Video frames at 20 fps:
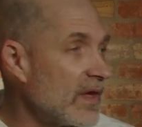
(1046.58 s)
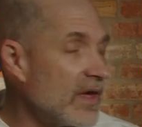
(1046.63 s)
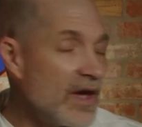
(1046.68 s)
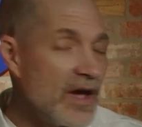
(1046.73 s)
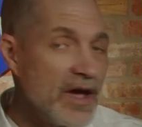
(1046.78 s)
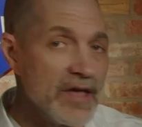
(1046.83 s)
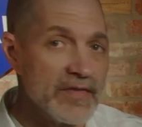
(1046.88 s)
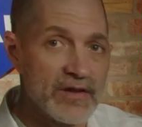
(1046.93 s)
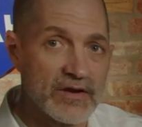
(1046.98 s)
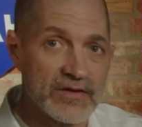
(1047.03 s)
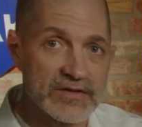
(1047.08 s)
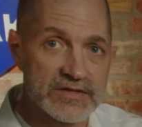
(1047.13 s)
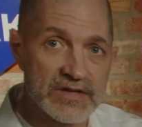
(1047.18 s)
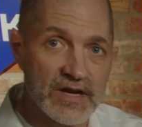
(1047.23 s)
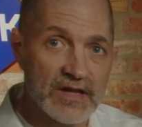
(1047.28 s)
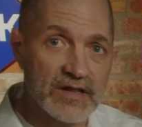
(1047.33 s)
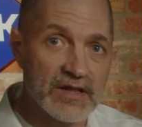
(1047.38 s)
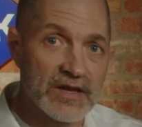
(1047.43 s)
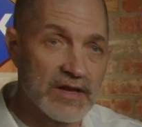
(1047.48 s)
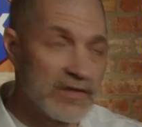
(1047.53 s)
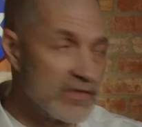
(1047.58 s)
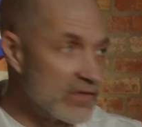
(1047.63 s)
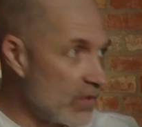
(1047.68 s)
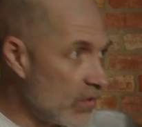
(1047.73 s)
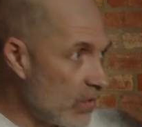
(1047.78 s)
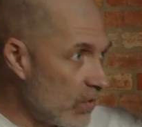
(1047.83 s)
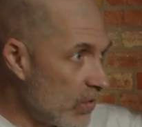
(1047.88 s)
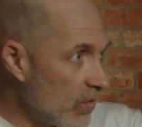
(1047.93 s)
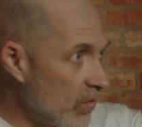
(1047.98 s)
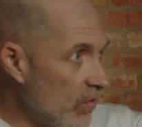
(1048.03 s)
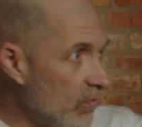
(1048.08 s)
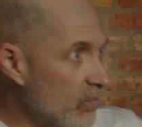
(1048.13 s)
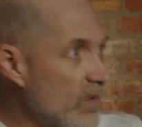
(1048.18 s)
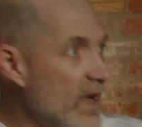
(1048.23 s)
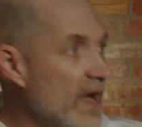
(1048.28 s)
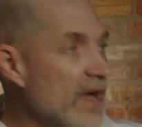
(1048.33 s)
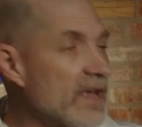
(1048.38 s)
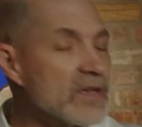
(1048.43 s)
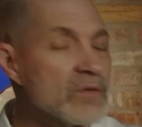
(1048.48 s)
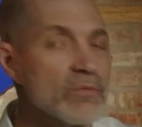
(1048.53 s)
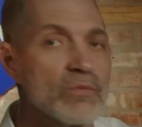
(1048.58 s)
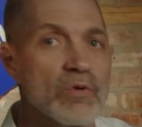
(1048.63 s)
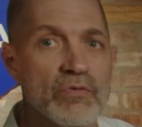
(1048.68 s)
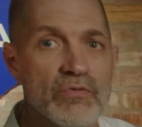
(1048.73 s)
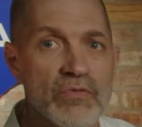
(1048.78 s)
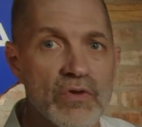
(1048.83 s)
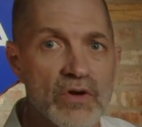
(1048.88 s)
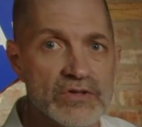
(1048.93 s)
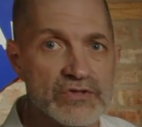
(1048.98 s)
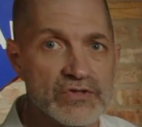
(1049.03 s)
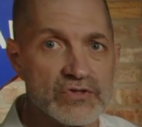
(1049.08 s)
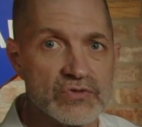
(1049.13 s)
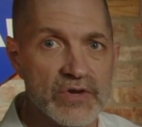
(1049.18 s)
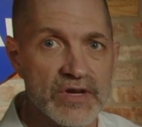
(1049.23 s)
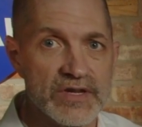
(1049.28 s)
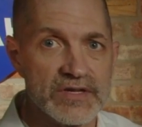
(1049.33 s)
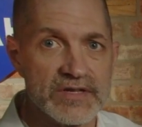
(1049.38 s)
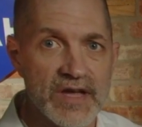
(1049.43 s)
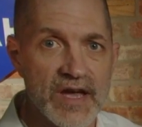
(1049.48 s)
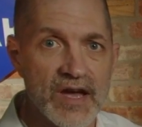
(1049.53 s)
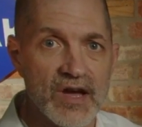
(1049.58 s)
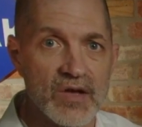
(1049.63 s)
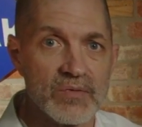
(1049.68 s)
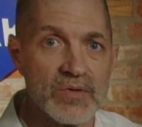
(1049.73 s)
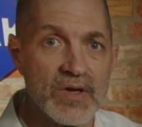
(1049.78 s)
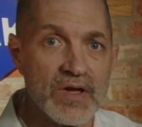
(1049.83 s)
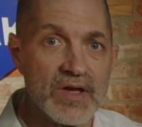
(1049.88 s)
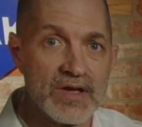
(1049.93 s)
and then suddenly the whole racking will fall straight down.